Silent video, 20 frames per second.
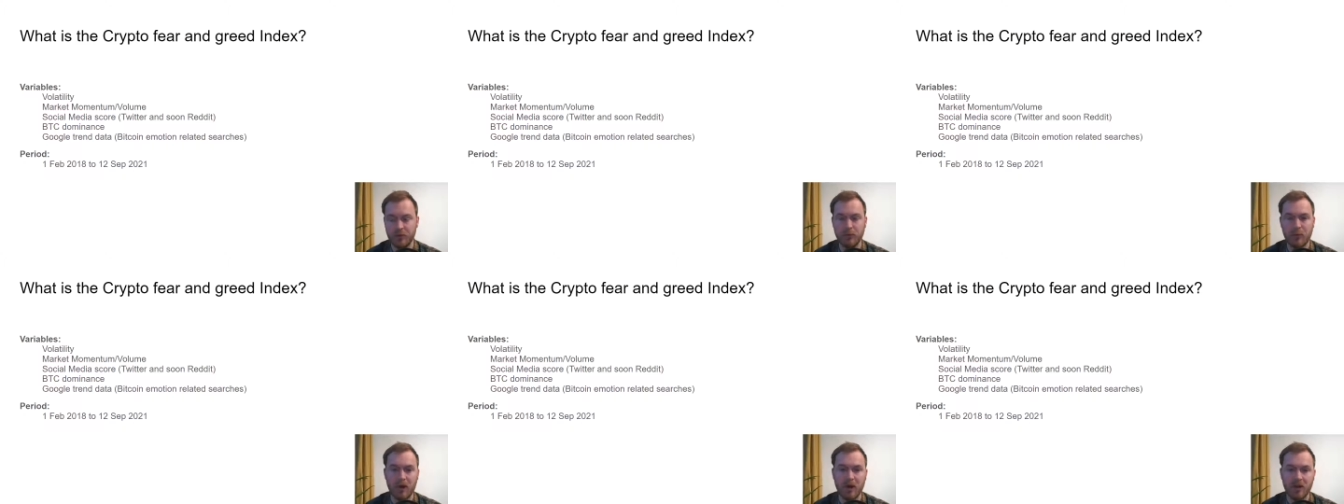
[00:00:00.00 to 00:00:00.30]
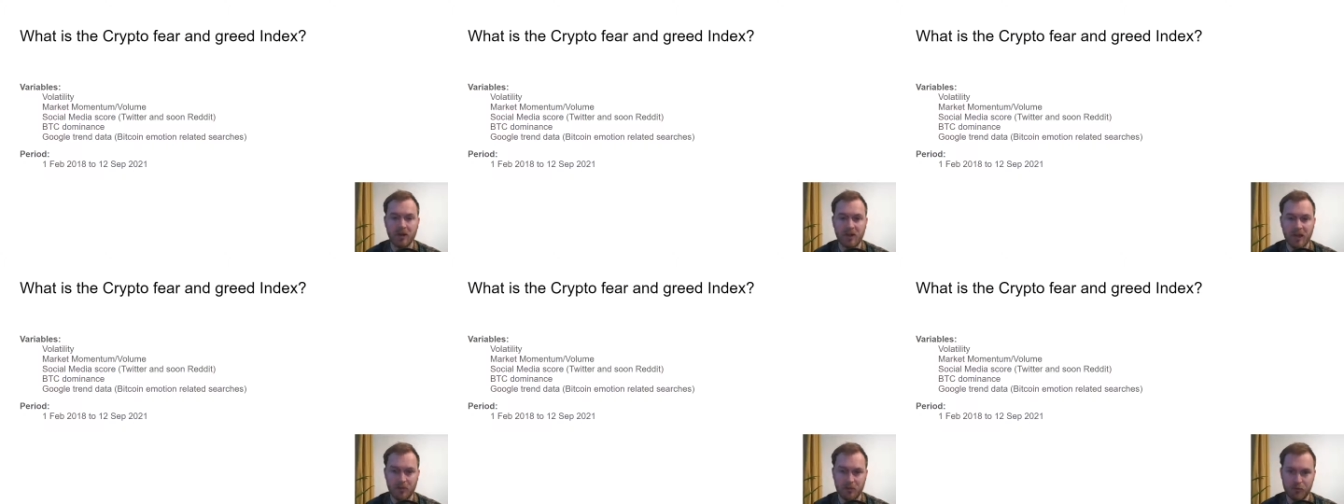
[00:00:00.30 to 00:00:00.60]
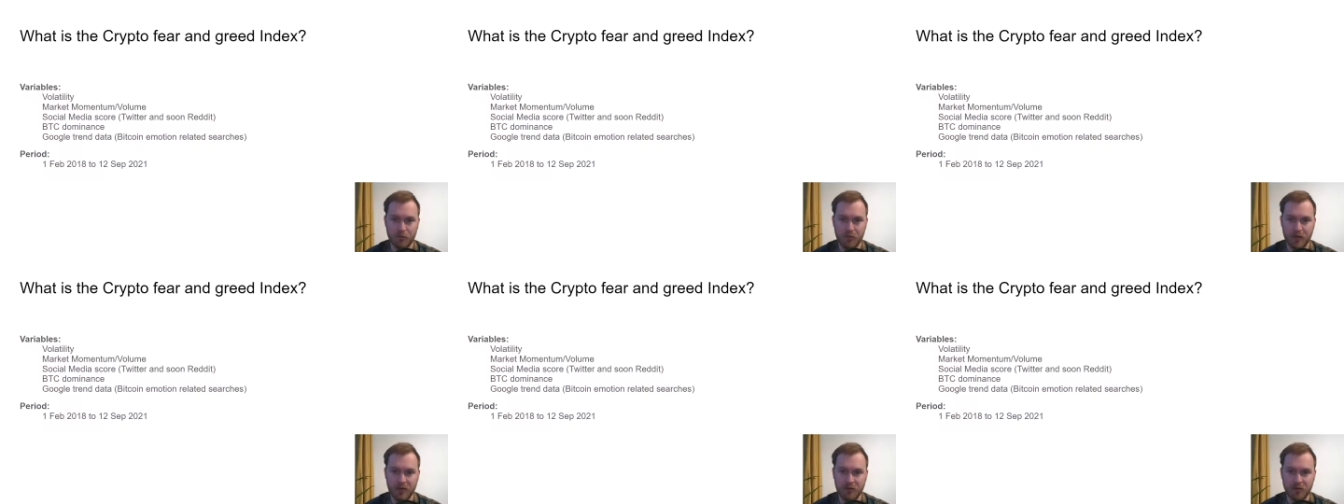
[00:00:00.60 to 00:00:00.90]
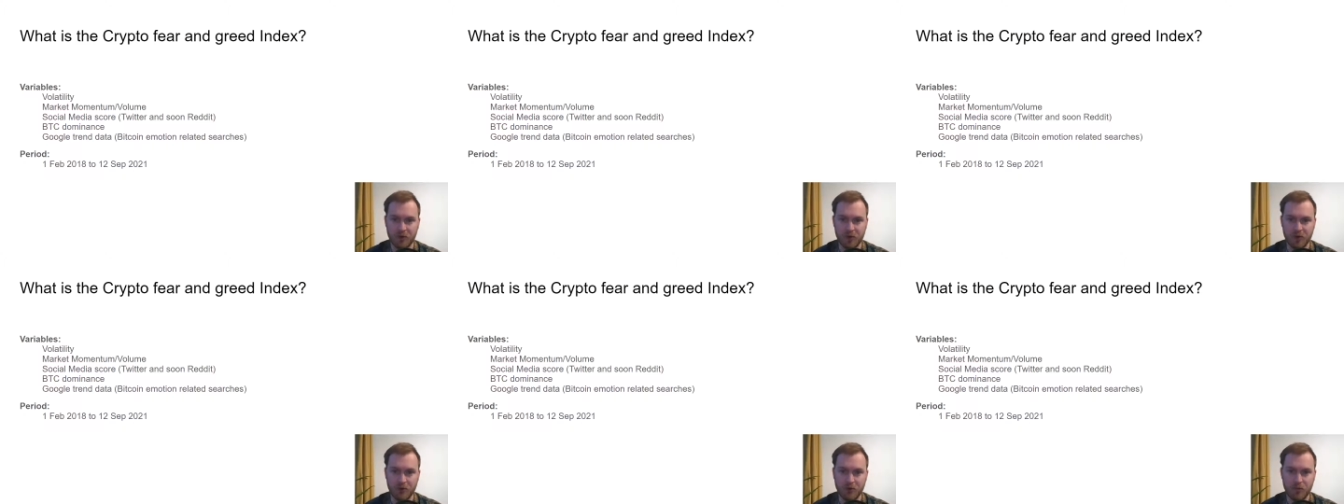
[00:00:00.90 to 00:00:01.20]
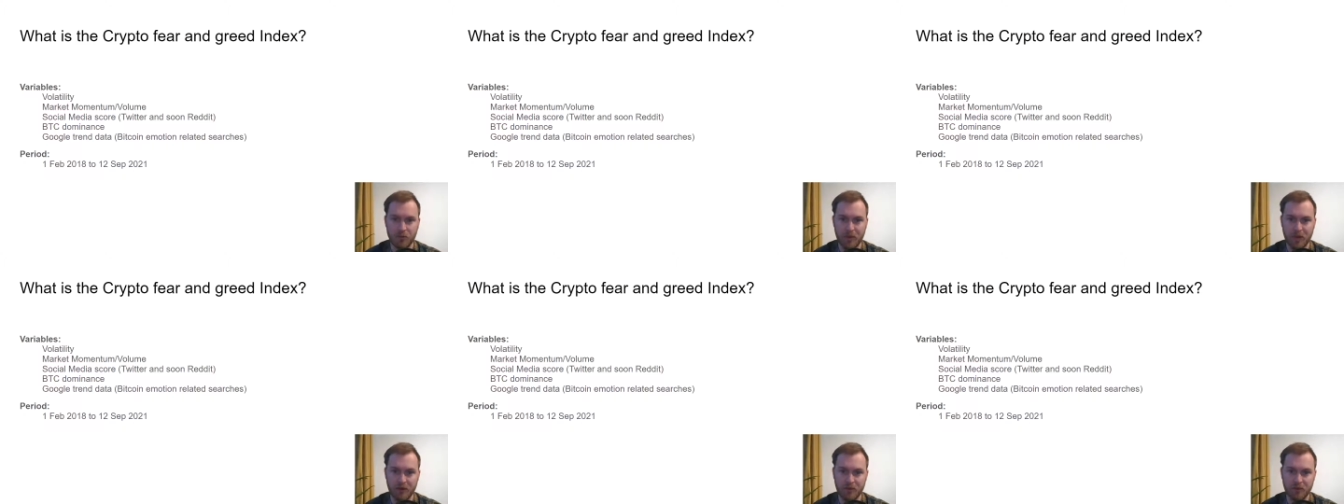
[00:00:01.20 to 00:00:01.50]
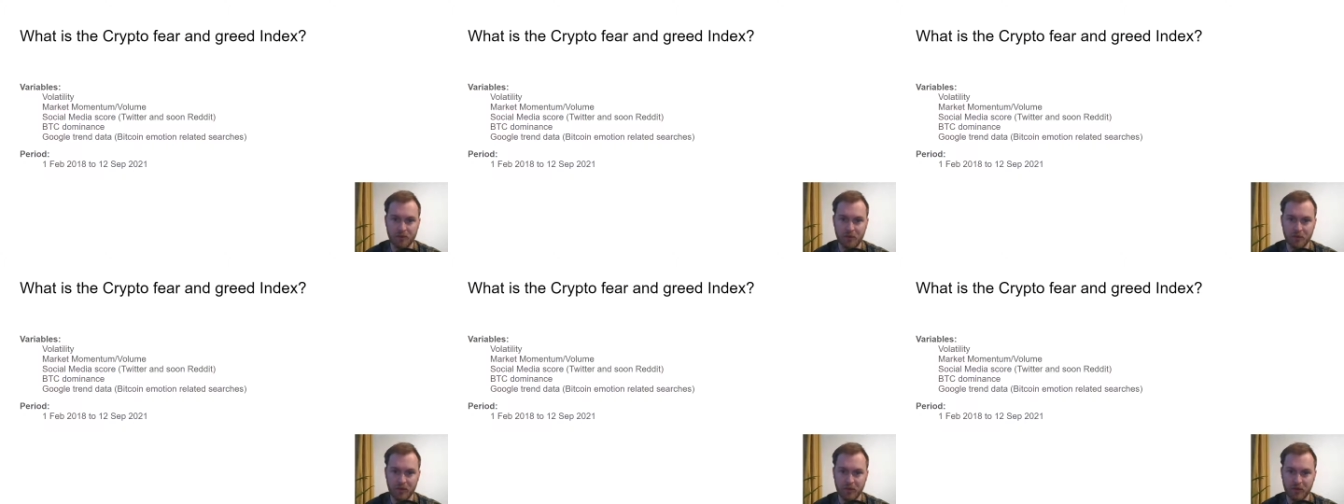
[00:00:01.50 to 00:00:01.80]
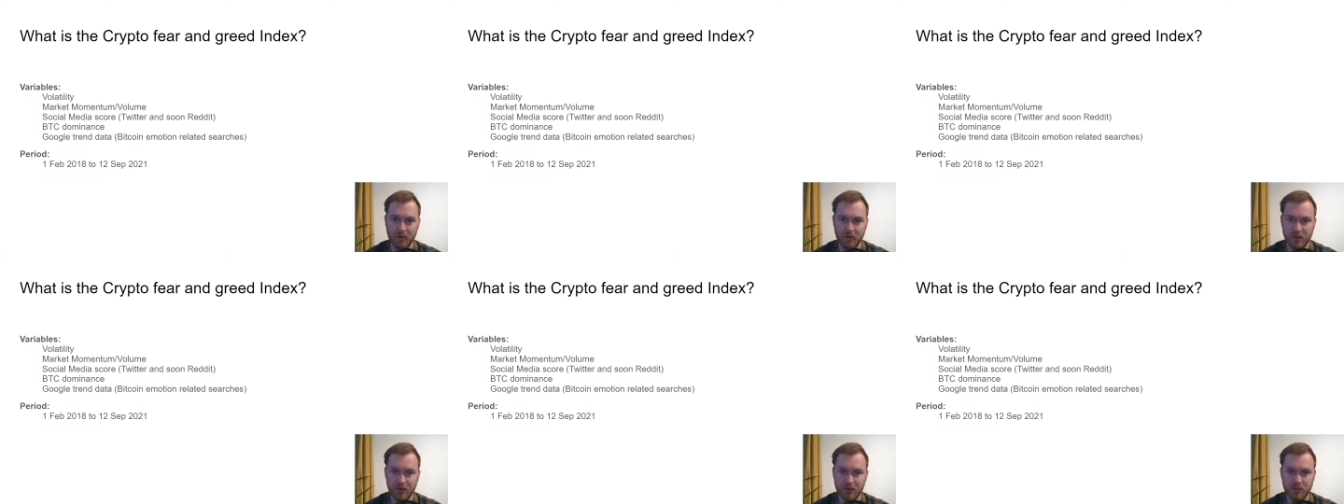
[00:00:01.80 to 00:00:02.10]
market cap of Bitcoin compared to all the
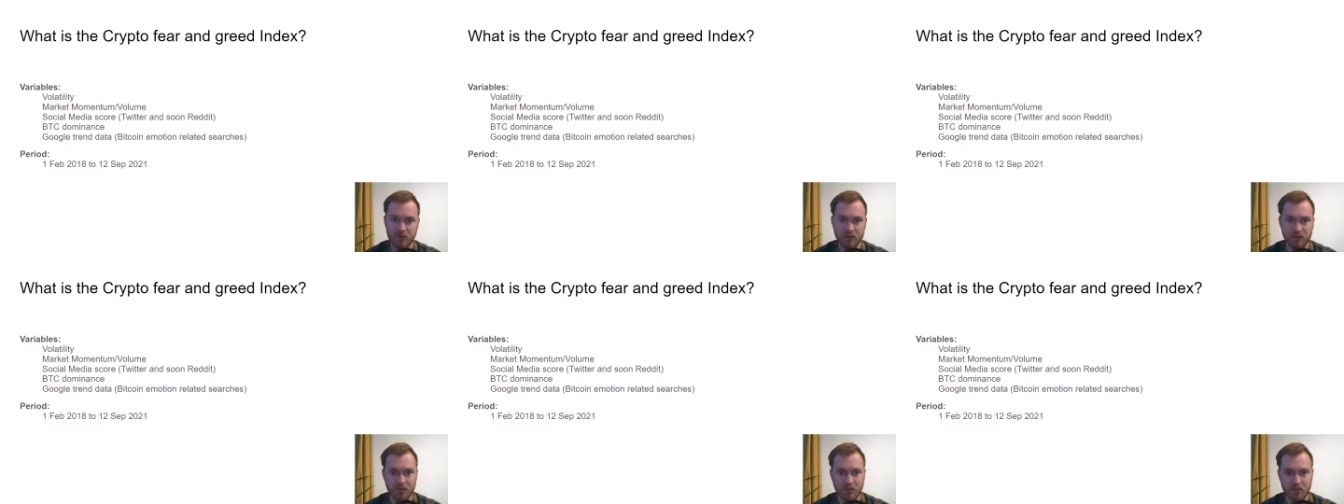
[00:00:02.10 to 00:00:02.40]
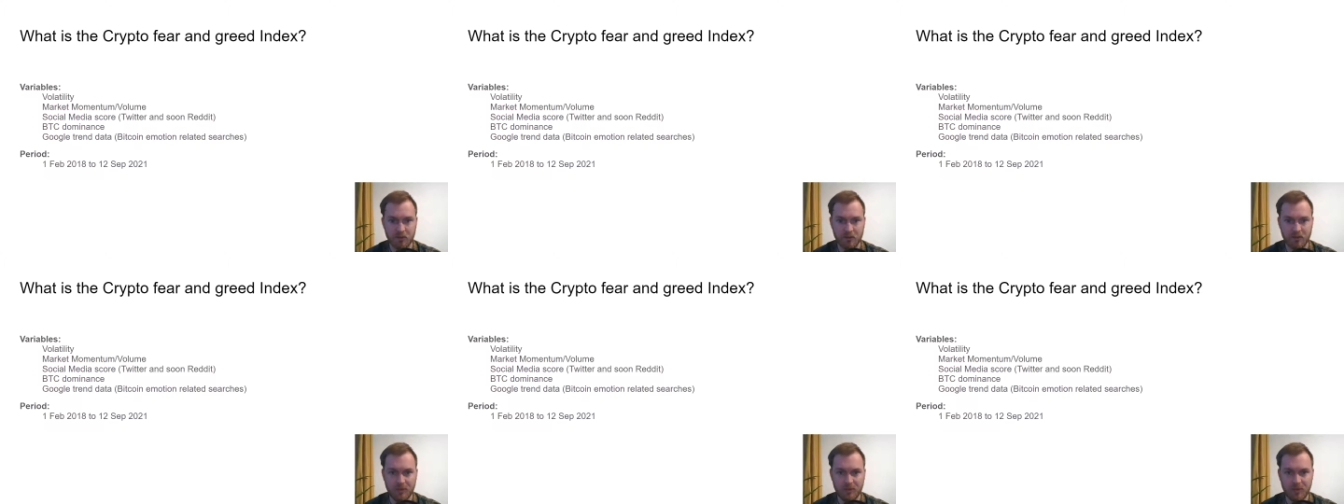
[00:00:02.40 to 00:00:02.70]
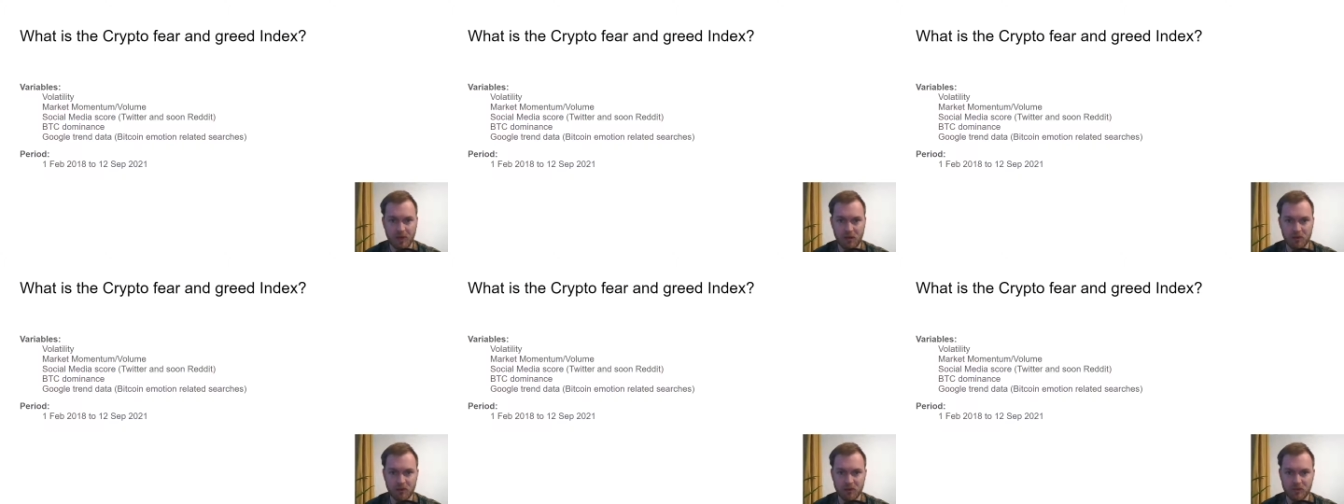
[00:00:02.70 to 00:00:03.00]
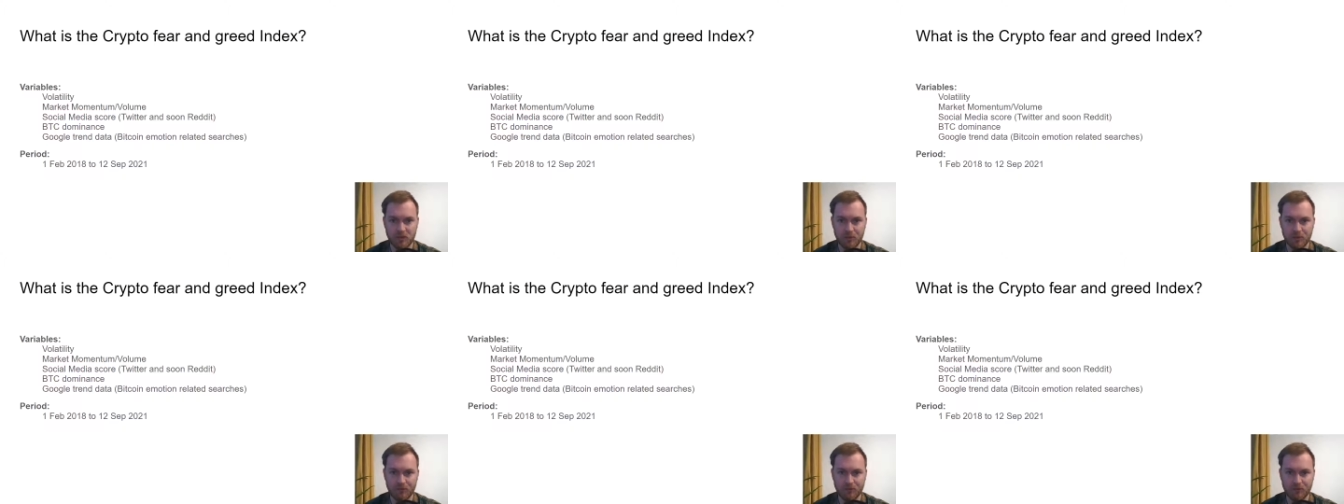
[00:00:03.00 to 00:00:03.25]
other cryptos.